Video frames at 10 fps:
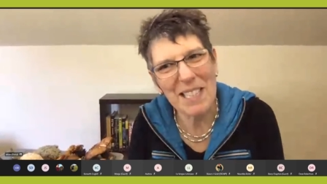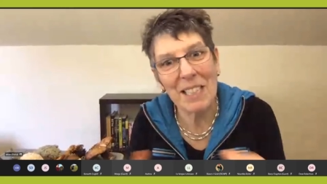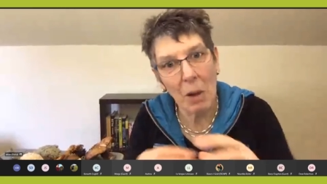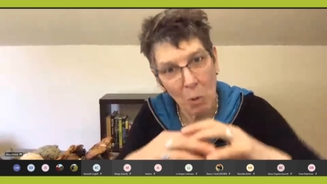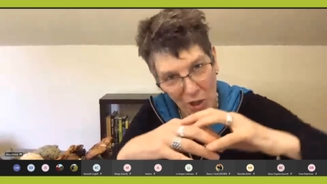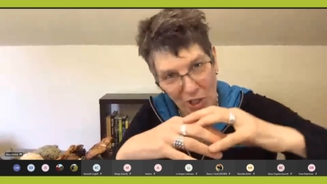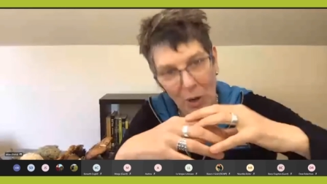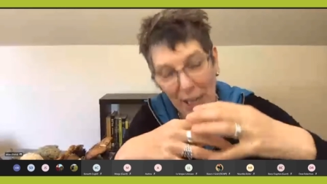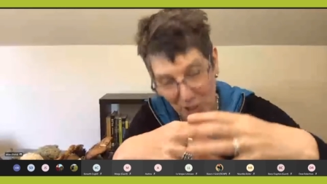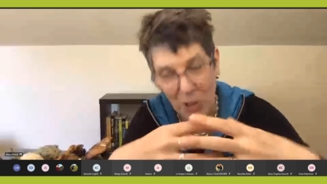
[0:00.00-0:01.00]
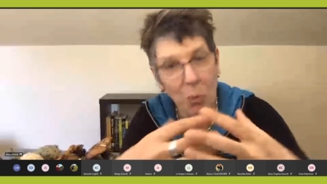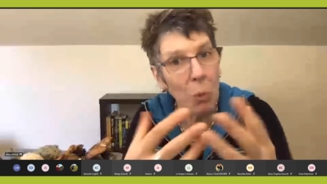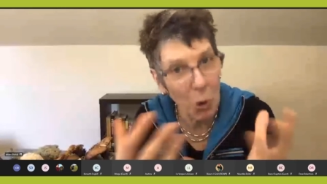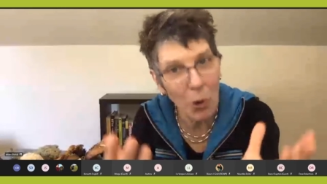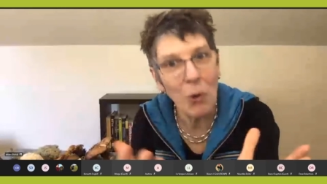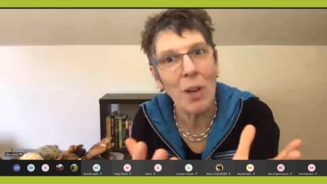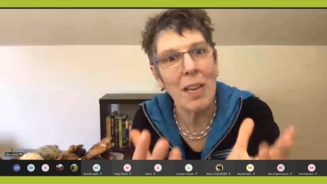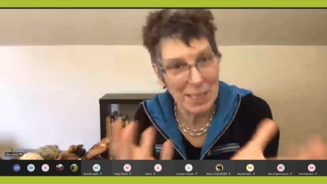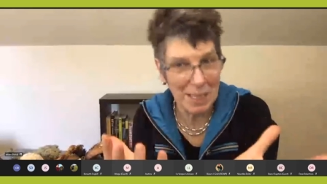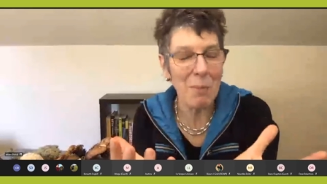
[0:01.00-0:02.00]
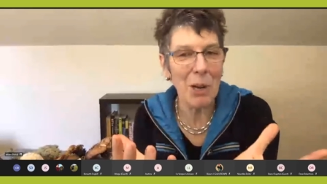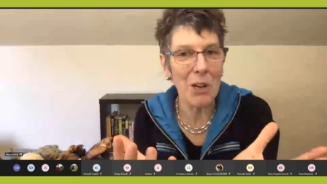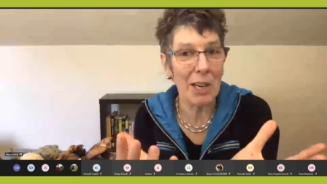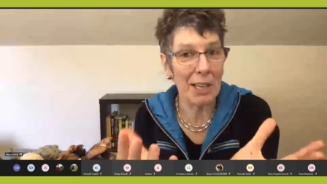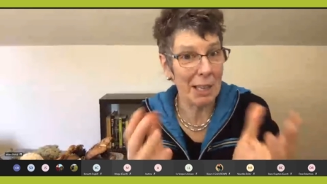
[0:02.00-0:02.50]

that they were actually were symbiotic.